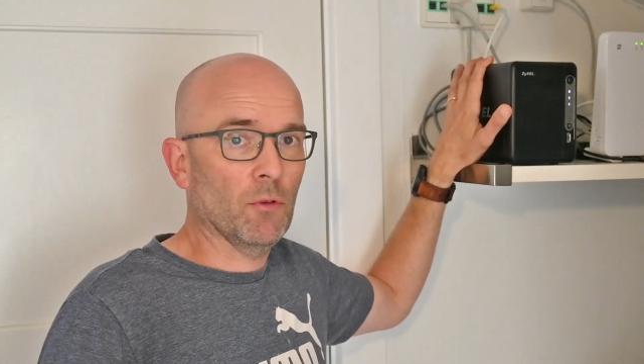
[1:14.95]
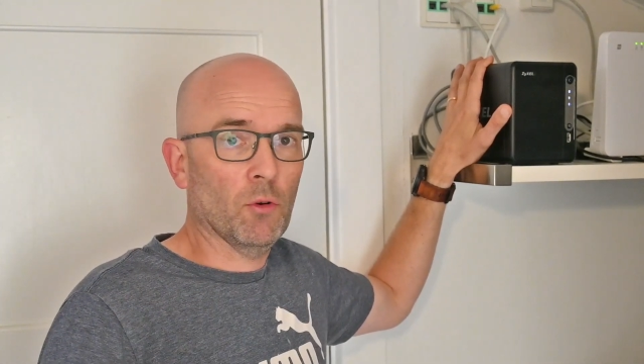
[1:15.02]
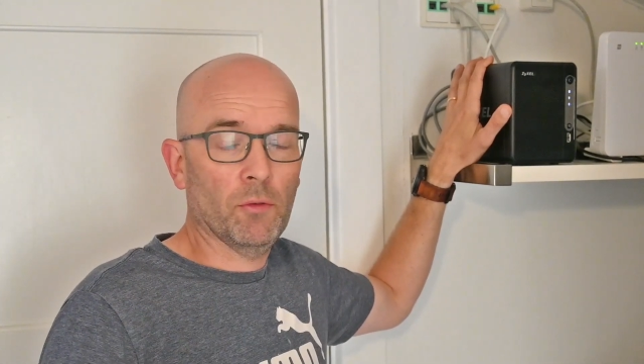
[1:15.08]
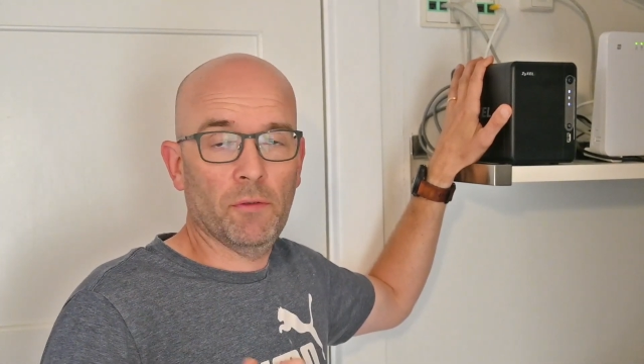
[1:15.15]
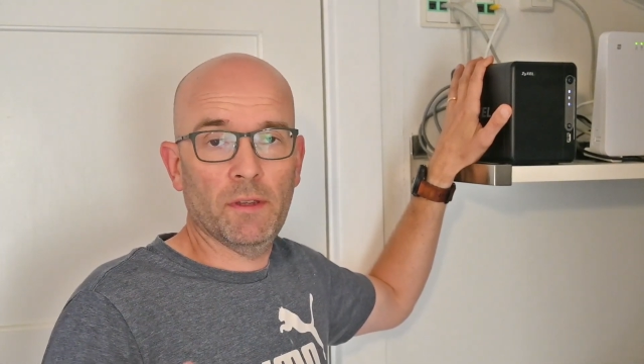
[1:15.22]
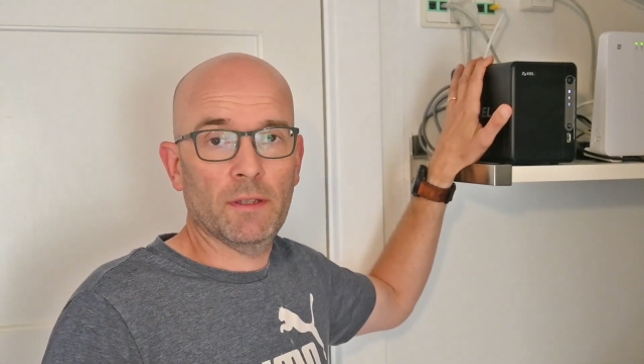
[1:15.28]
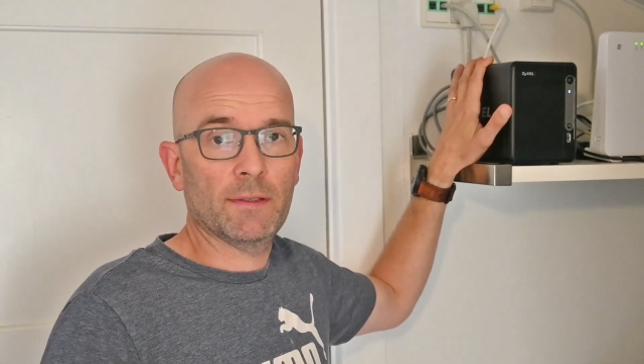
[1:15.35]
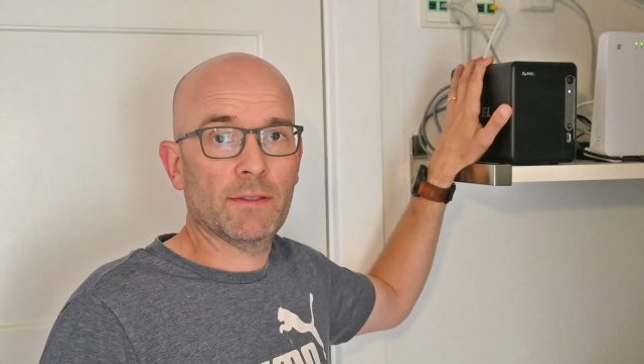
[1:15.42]
all
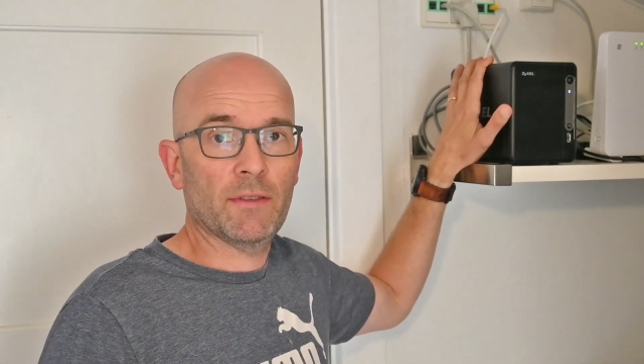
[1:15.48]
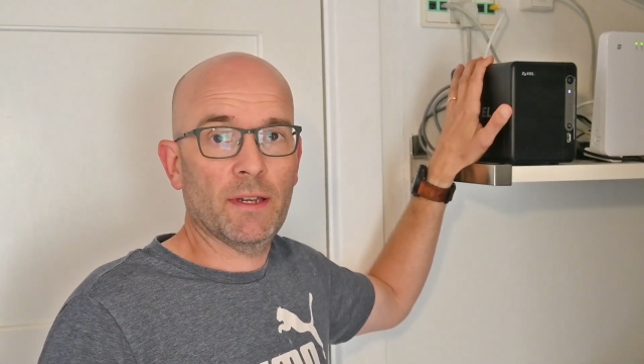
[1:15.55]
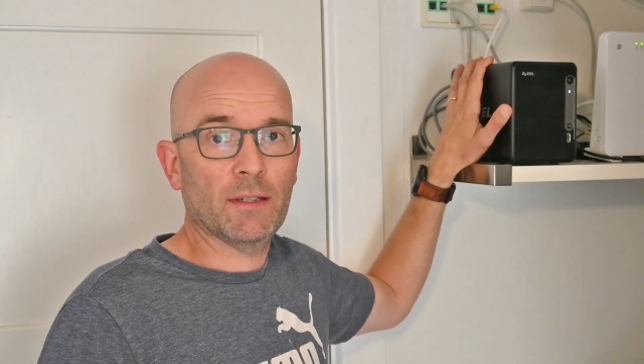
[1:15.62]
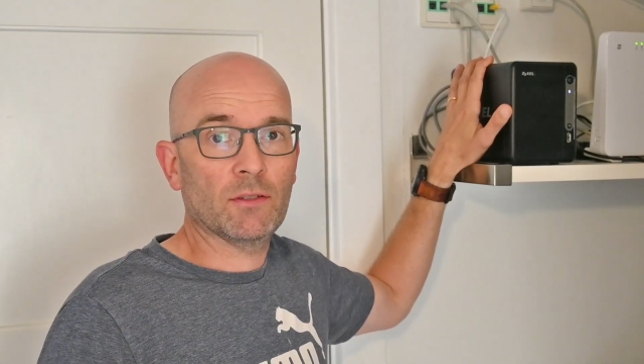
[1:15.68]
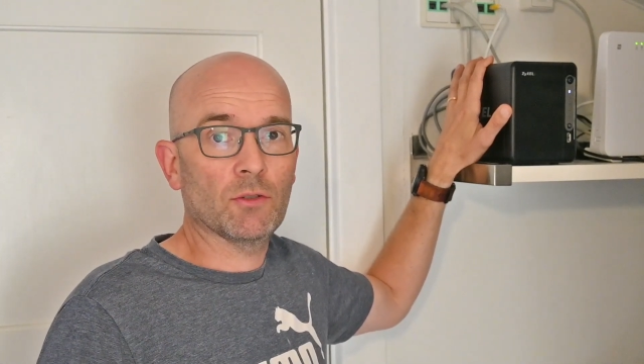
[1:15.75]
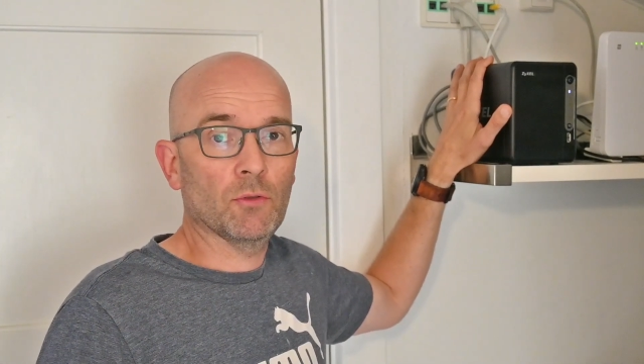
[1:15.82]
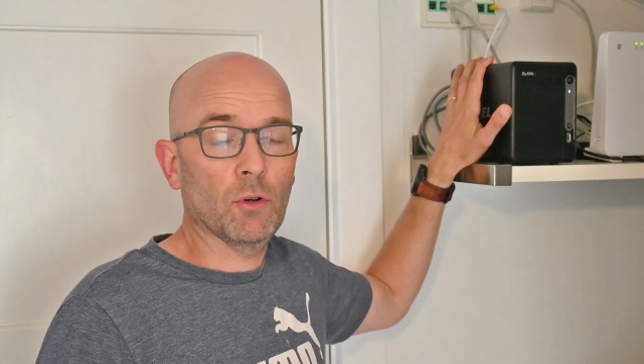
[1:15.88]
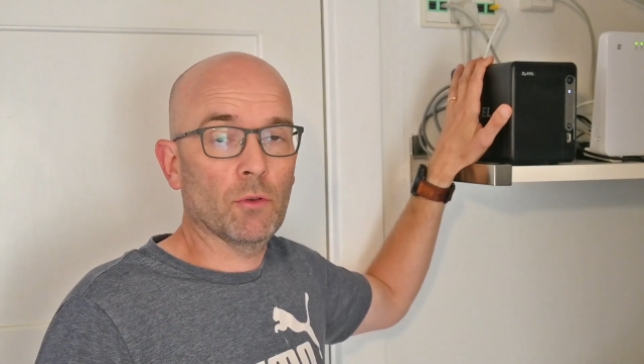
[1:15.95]
these
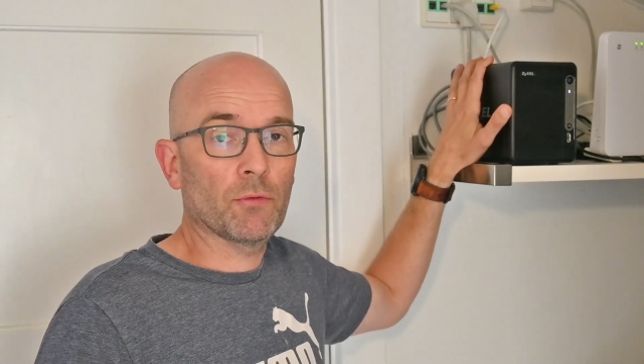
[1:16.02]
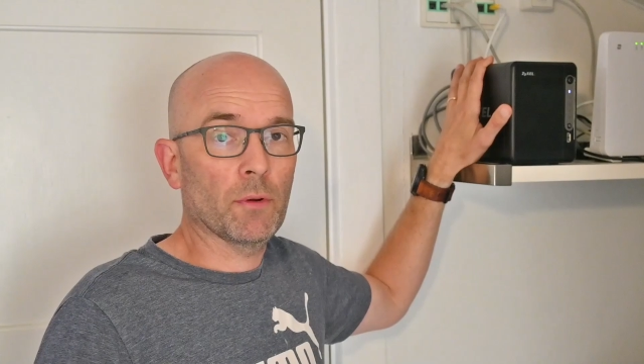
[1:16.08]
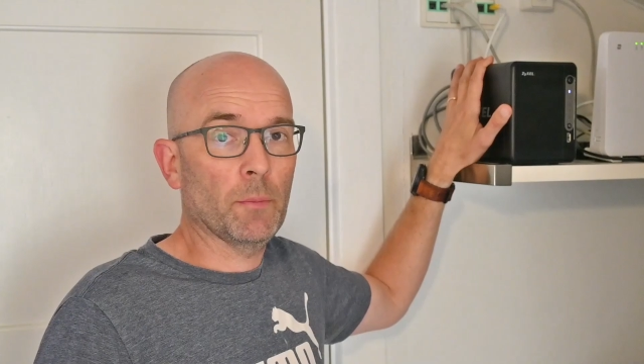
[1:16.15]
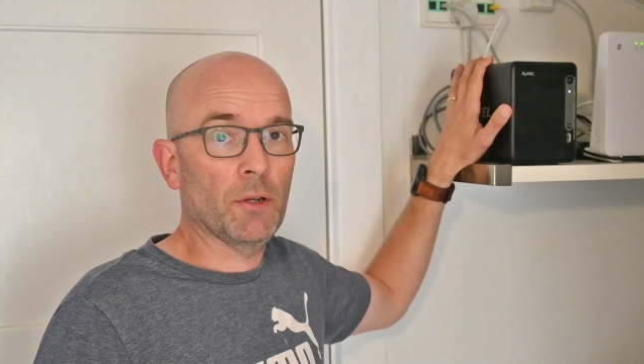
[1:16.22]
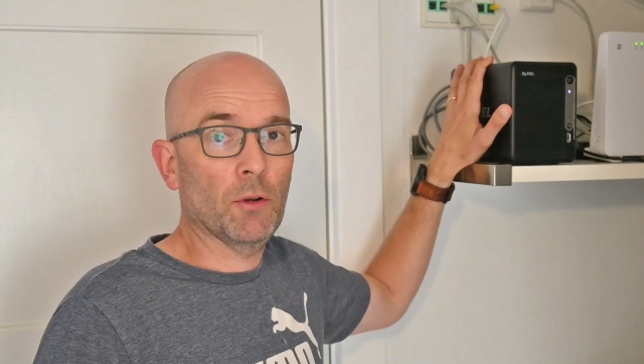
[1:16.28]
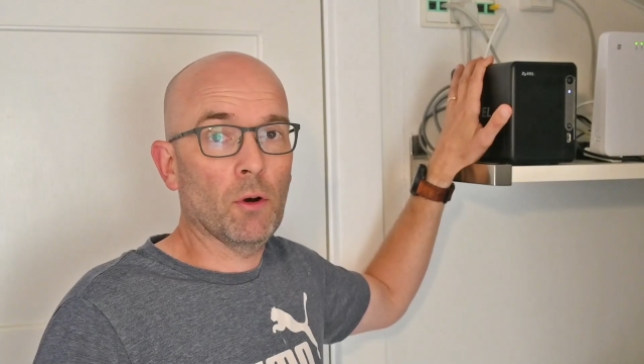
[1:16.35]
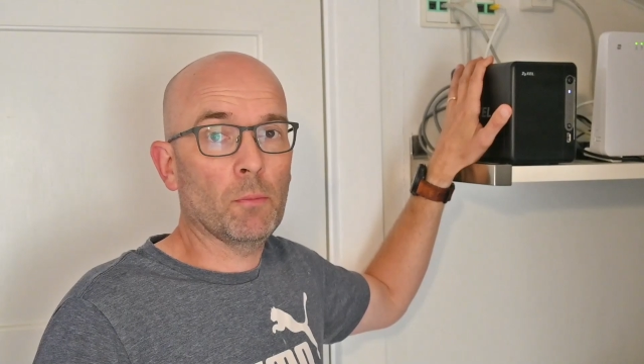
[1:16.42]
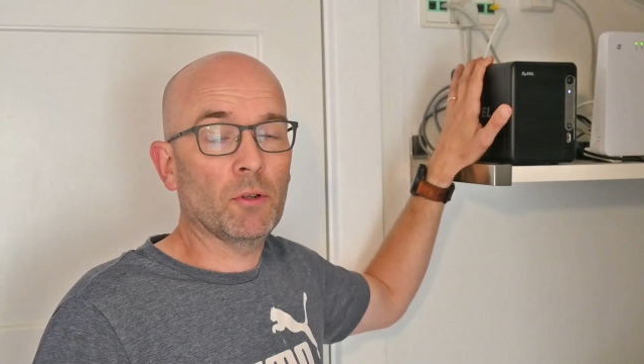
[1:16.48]
things you know from a
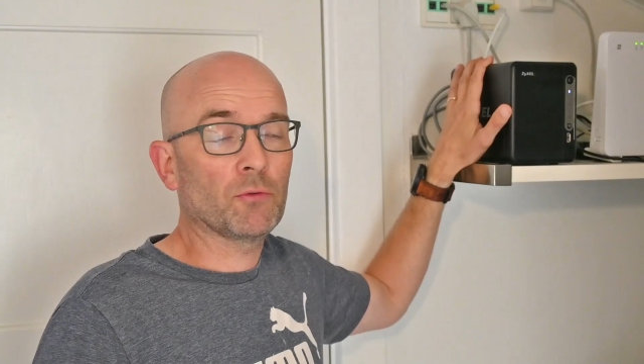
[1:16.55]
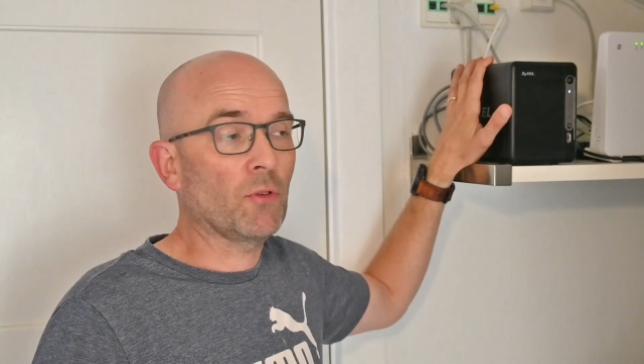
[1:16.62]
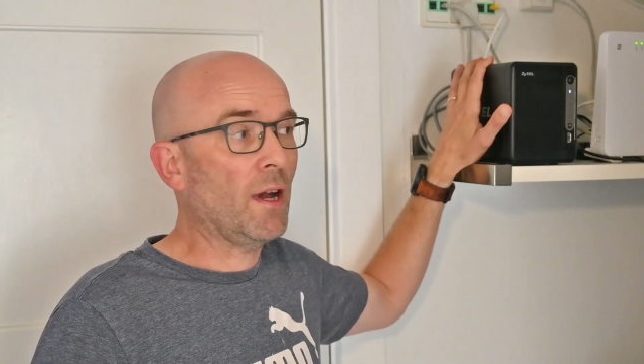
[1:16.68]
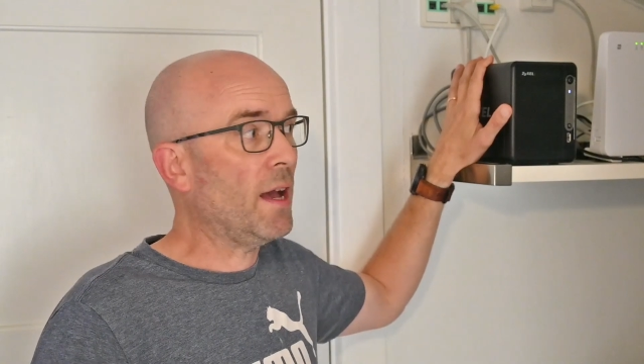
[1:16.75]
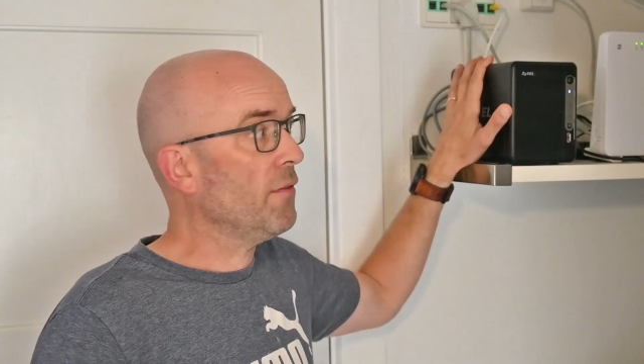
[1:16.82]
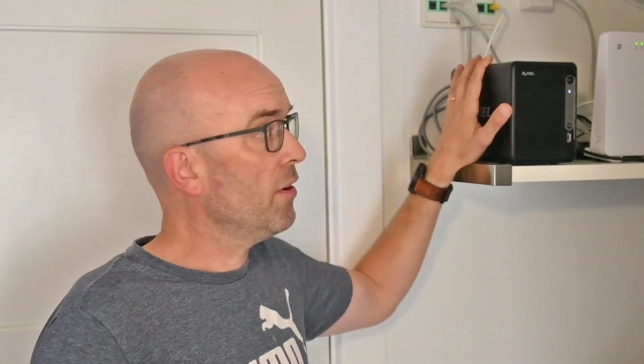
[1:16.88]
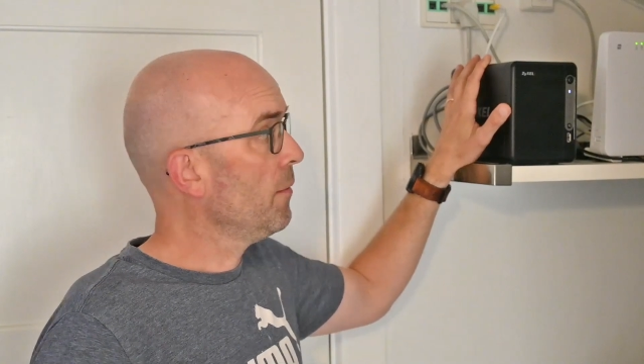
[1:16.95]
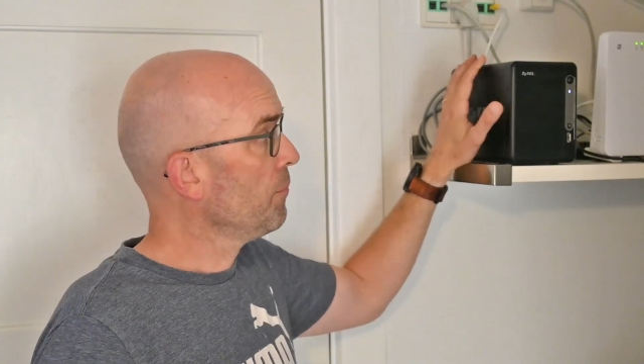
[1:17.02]
normal
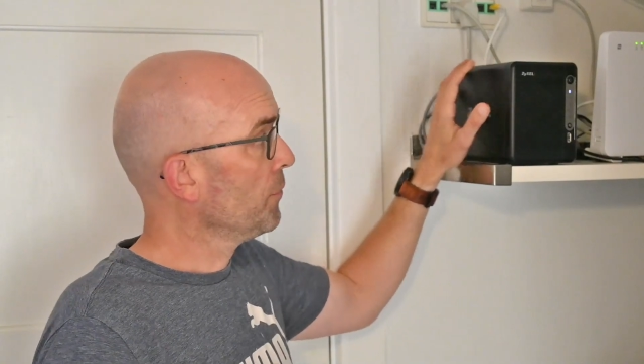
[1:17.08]
drive.